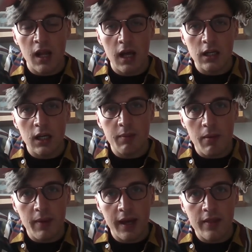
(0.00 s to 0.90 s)
a little bit
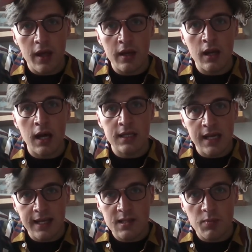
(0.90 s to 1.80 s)
bigger than a
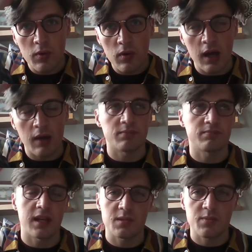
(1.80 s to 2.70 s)
tennis ball, um,
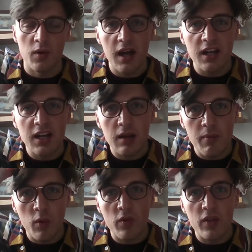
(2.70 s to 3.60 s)
tennis ball, a little bit
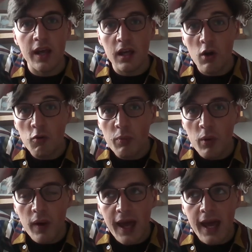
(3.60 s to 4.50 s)
more than a golf
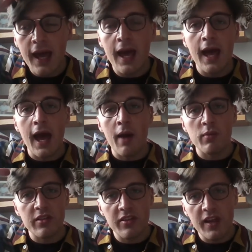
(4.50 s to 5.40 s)
ball here, and
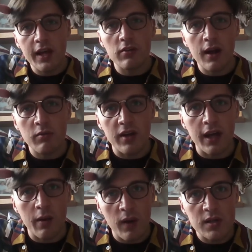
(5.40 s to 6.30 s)
with the thinning around
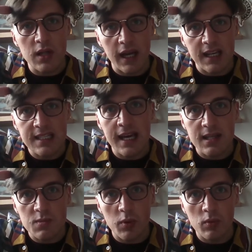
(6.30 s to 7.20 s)
it, it went to like a
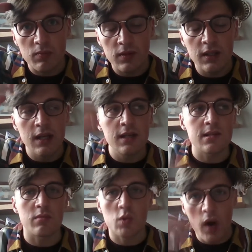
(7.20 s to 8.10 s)
tennis ball. So
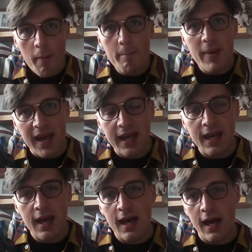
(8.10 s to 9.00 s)
it was quite big,
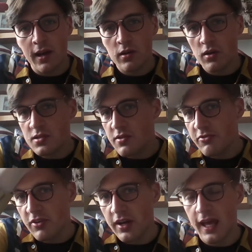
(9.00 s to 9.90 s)
and across the
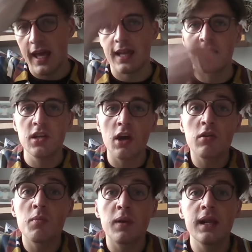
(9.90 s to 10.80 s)
front here, it didn't go
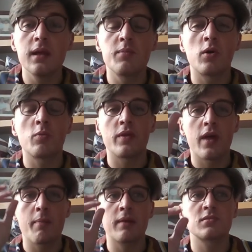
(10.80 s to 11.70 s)
completely bald, but the
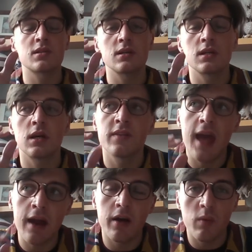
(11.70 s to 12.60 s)
amount, the
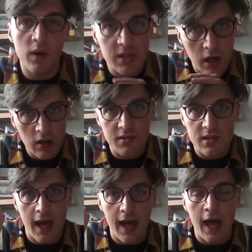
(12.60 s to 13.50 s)
area which I lost
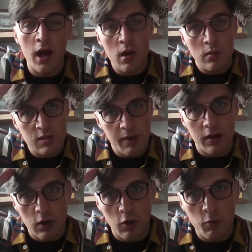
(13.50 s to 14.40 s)
the hair was about a
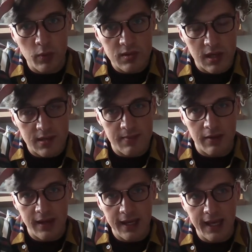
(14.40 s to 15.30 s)
golf ball size
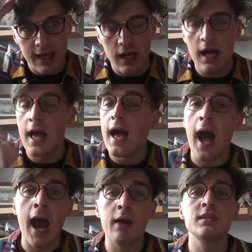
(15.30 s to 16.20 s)
amount in here.
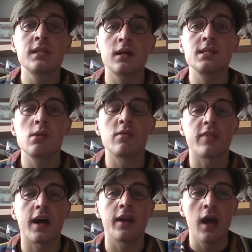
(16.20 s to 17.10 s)
How did I deal with
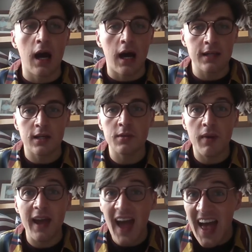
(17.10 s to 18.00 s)
that? I dyed
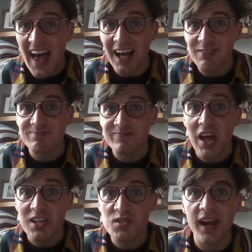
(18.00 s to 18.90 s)
my hair.
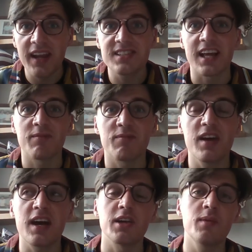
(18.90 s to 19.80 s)
Strangely,
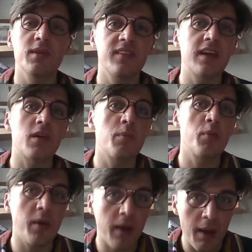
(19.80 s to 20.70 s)
yeah, you would think that
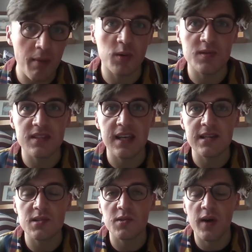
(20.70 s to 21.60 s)
putting chemicals and
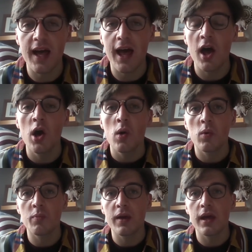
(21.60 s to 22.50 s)
things on your hair
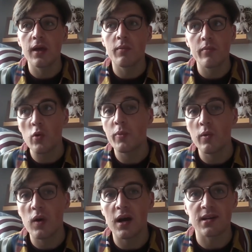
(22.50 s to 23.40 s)
would be would be
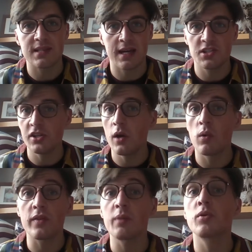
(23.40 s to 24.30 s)
worse, and you know
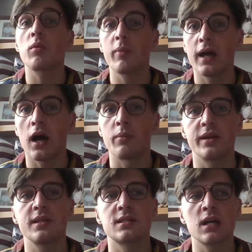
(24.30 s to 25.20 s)
what? They probably are. But
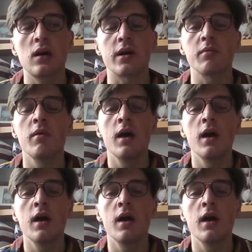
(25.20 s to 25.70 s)
at the time,